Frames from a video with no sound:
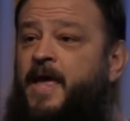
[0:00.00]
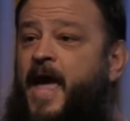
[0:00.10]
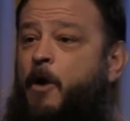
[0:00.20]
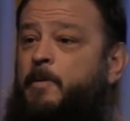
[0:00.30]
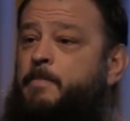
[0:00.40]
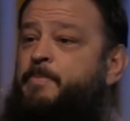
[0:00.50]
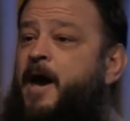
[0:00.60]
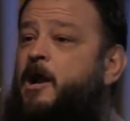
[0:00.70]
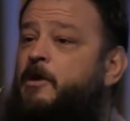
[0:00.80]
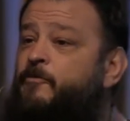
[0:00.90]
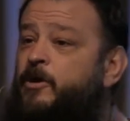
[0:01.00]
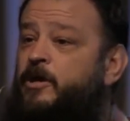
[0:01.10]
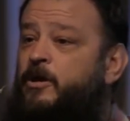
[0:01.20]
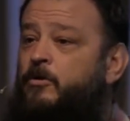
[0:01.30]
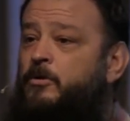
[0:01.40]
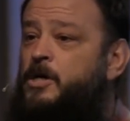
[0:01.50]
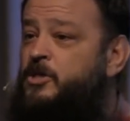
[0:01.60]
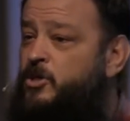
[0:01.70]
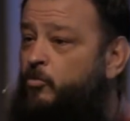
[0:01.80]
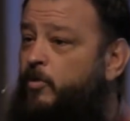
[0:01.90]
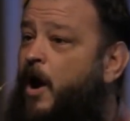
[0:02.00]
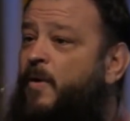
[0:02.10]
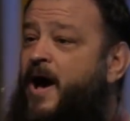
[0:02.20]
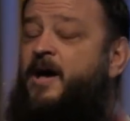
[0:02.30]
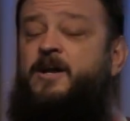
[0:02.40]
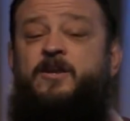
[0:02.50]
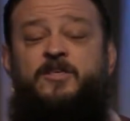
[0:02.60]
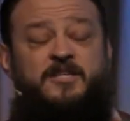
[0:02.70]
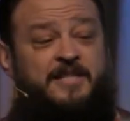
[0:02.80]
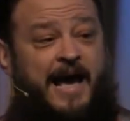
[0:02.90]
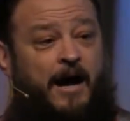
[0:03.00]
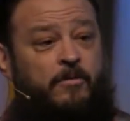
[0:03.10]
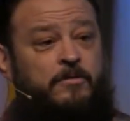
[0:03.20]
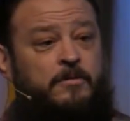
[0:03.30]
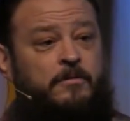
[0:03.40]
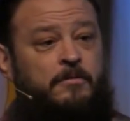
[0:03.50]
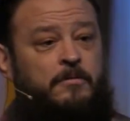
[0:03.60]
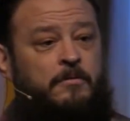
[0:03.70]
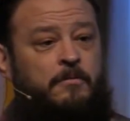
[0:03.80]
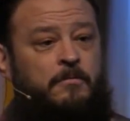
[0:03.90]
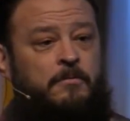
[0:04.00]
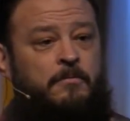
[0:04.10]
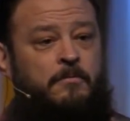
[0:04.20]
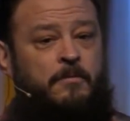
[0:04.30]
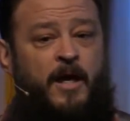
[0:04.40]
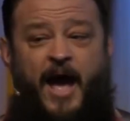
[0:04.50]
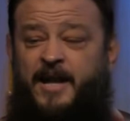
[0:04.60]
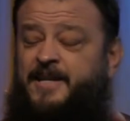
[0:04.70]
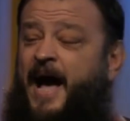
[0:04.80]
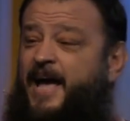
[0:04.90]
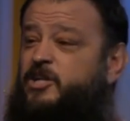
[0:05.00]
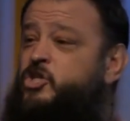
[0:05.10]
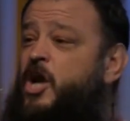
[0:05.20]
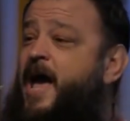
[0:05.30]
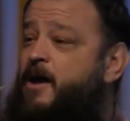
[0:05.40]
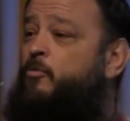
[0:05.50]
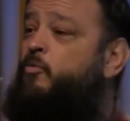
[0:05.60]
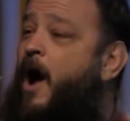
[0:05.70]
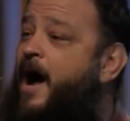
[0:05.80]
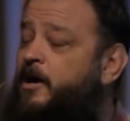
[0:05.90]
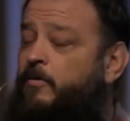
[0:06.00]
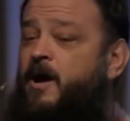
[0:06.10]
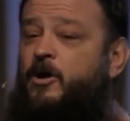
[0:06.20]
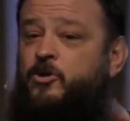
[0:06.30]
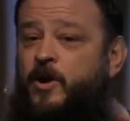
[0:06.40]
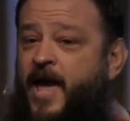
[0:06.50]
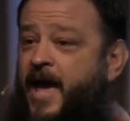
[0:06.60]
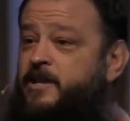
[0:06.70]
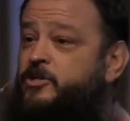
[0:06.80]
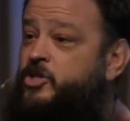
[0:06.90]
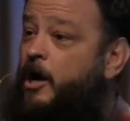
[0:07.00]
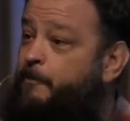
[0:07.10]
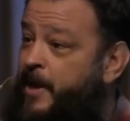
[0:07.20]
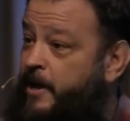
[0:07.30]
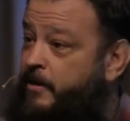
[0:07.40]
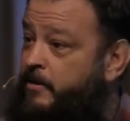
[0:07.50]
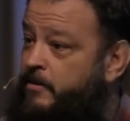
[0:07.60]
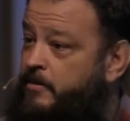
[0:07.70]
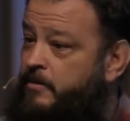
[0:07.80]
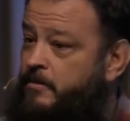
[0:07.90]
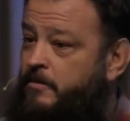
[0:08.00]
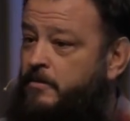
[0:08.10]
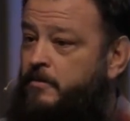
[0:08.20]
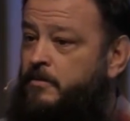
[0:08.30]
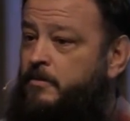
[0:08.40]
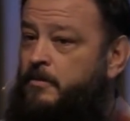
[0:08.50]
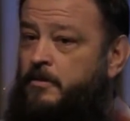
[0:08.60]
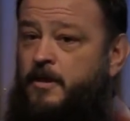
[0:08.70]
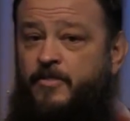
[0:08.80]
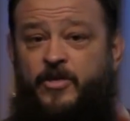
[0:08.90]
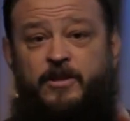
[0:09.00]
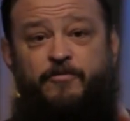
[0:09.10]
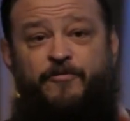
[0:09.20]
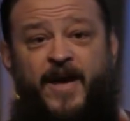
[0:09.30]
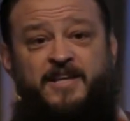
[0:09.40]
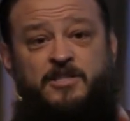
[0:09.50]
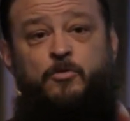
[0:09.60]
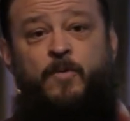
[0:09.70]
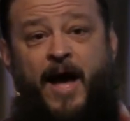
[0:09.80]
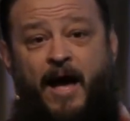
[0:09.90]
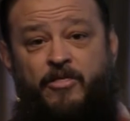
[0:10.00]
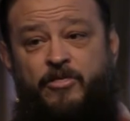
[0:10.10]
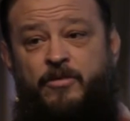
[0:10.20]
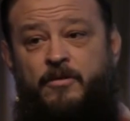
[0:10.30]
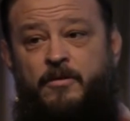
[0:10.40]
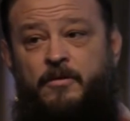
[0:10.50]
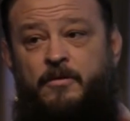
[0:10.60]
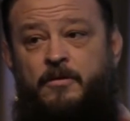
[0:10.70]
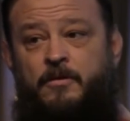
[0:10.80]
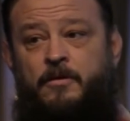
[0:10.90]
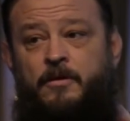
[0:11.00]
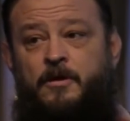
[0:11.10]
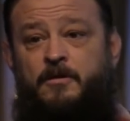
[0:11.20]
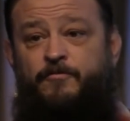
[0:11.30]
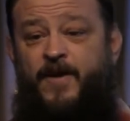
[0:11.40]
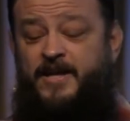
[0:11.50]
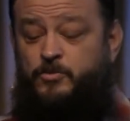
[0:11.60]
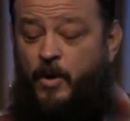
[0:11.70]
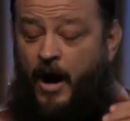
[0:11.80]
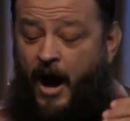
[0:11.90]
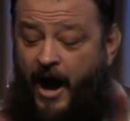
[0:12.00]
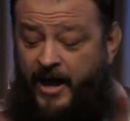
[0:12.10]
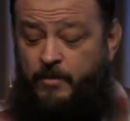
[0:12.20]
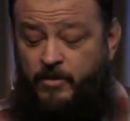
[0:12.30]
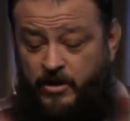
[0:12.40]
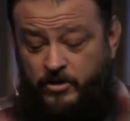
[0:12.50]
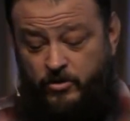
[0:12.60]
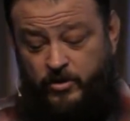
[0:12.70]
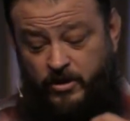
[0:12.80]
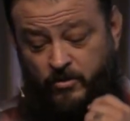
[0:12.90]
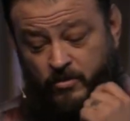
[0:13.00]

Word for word: it would be better for you to row out into the sound and tie a giant rock around your head and jump in than to face the wrath, to face what I am going to do to you.